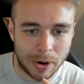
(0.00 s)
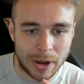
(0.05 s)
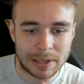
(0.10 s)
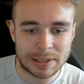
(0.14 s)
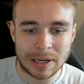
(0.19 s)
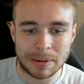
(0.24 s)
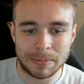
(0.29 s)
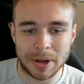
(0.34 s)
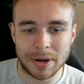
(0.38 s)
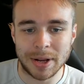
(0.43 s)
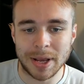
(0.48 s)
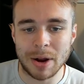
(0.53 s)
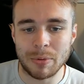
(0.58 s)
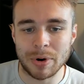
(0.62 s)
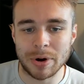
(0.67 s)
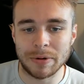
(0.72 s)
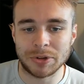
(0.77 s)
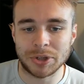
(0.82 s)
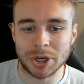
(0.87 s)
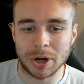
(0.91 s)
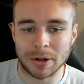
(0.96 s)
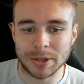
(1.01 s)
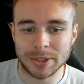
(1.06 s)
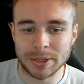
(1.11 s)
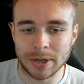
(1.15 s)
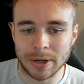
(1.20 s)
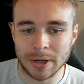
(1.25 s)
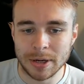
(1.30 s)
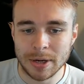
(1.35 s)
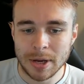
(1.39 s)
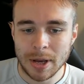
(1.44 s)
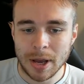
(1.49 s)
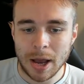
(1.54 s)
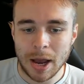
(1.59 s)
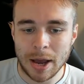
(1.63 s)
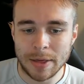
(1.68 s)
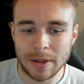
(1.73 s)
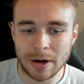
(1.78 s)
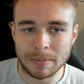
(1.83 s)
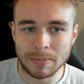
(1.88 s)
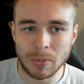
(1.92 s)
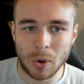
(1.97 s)
is I'm going to get rid of Jota, and
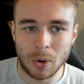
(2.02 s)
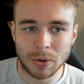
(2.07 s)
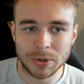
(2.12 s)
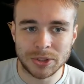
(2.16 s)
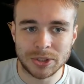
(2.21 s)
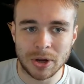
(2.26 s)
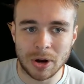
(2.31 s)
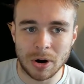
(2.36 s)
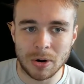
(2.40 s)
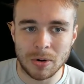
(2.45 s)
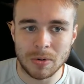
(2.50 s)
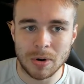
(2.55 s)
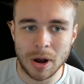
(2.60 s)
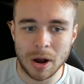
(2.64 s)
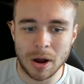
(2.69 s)
then I'm also